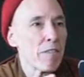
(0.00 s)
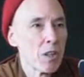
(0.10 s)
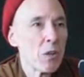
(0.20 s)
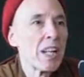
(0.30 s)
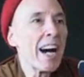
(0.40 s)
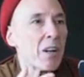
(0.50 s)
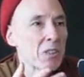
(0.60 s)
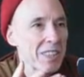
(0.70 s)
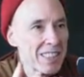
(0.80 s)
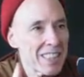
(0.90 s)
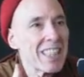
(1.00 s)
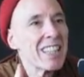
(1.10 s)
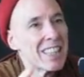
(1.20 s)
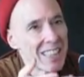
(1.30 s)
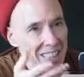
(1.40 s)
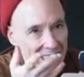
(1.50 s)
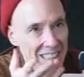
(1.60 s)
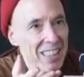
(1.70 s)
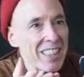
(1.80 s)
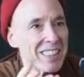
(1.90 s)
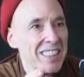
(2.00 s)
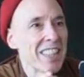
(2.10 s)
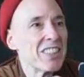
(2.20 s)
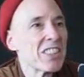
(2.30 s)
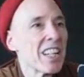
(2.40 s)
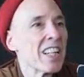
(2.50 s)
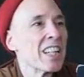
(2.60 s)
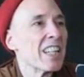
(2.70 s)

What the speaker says: flowed out in his teaching,